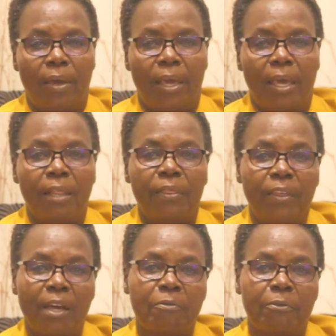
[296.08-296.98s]
And
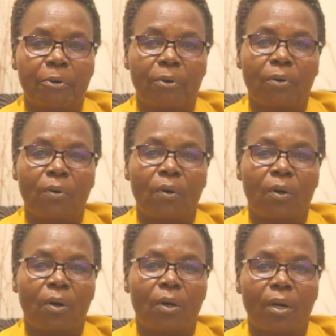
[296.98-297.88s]
therefore,
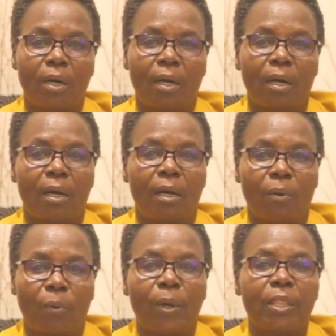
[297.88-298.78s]

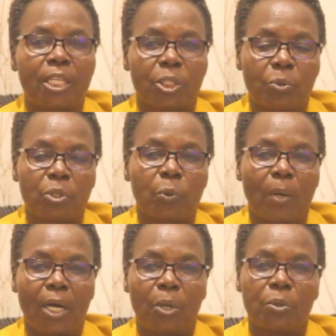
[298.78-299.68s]
when the schools
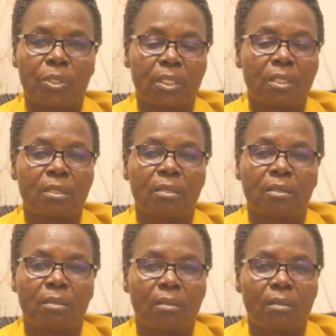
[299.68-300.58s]
were closed,
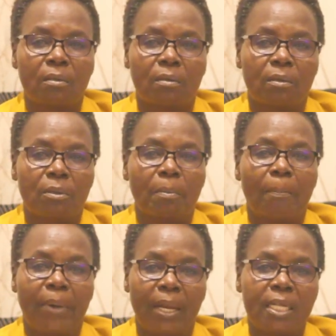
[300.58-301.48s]

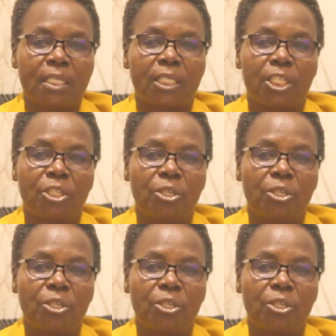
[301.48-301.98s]
parents did